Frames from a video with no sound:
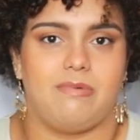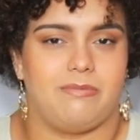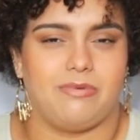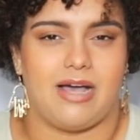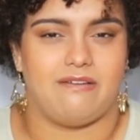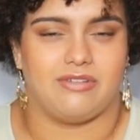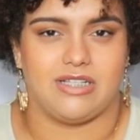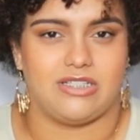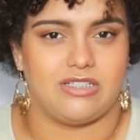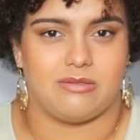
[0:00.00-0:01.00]
people have
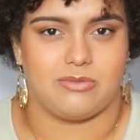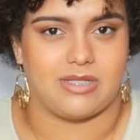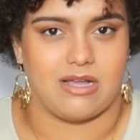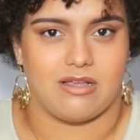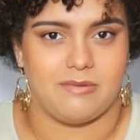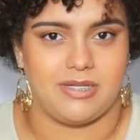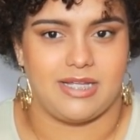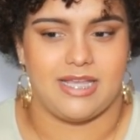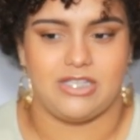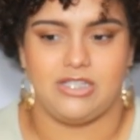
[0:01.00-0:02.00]
relationships without
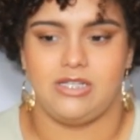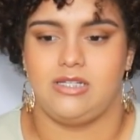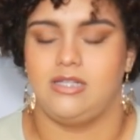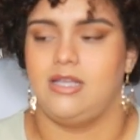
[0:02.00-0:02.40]
communication.